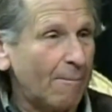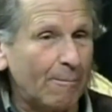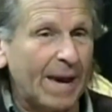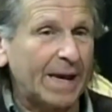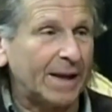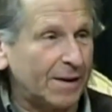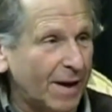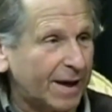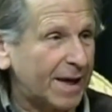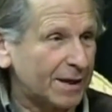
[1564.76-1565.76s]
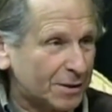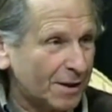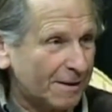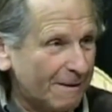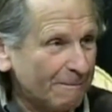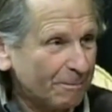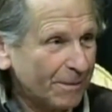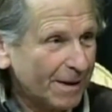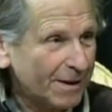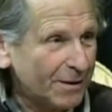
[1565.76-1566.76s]
made in your kitchen.
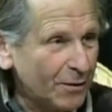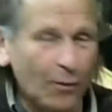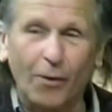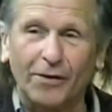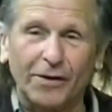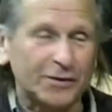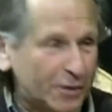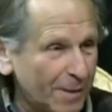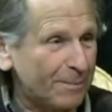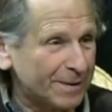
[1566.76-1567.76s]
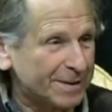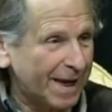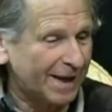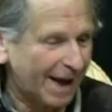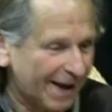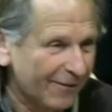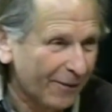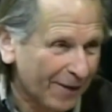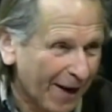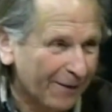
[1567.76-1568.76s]
You were the cheapest date I ever
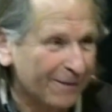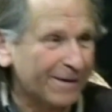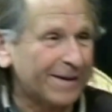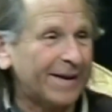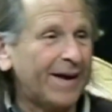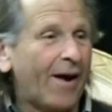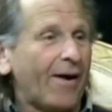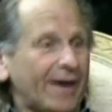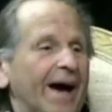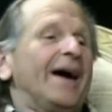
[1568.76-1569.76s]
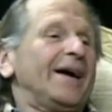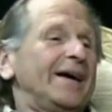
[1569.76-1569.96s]
went out with. Oh yeah,